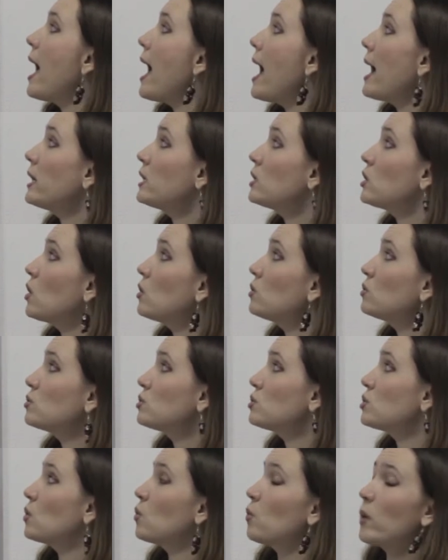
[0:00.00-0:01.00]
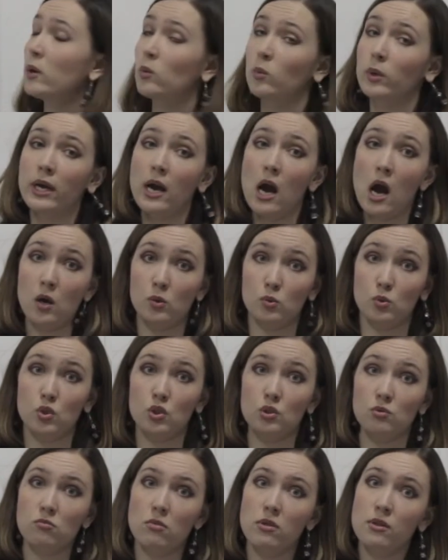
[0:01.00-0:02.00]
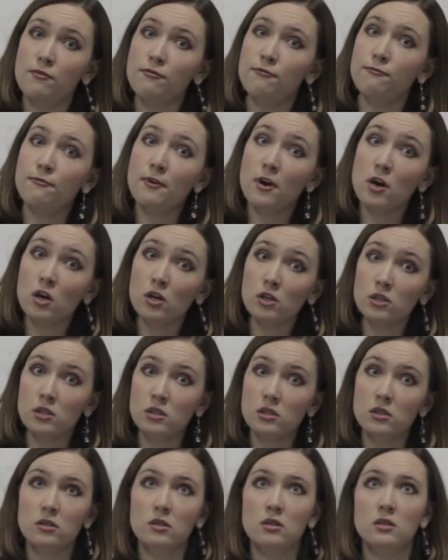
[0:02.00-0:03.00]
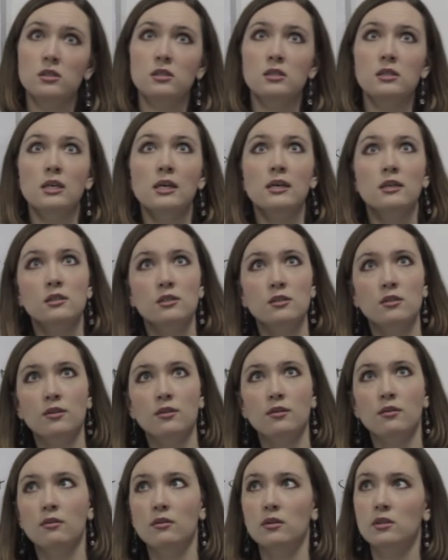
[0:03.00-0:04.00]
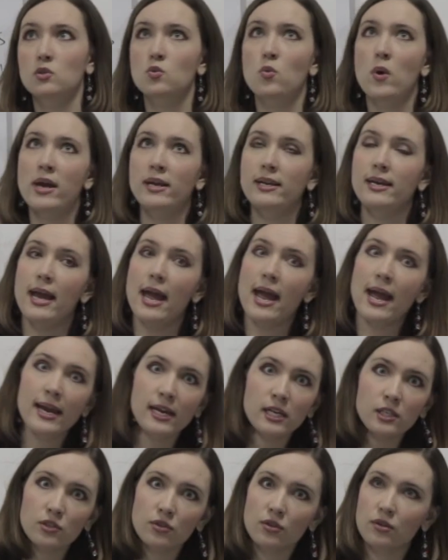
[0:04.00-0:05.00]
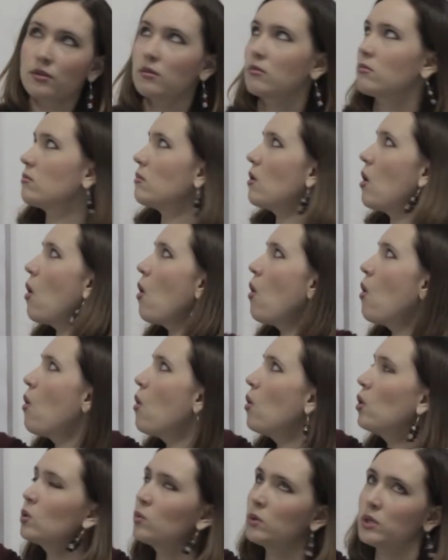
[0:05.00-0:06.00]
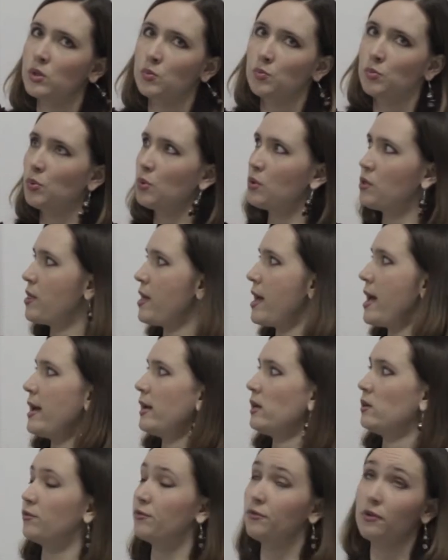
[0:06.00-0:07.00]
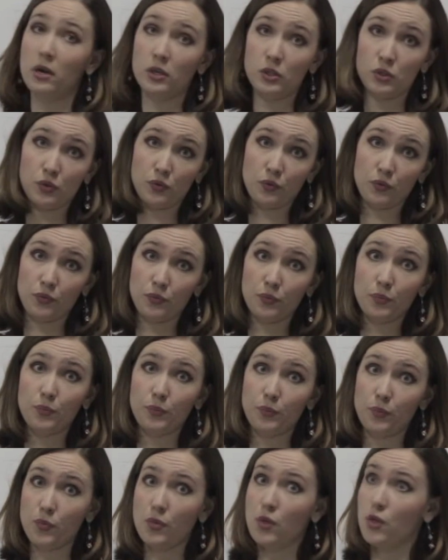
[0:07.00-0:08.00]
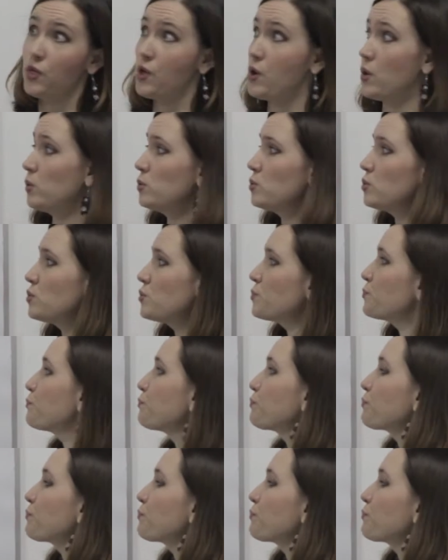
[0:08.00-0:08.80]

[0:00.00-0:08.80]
And also when we count, the 1st, the 6th, the 28th, always put there in front of those.